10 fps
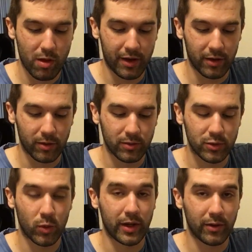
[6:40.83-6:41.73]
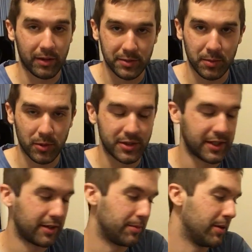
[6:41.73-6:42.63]
You know, 20 grams of
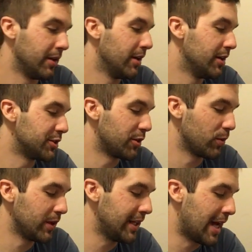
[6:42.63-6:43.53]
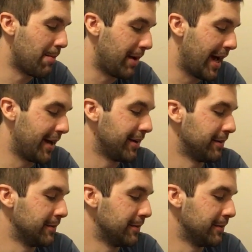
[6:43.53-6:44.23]
protein in them. So they're really not bad.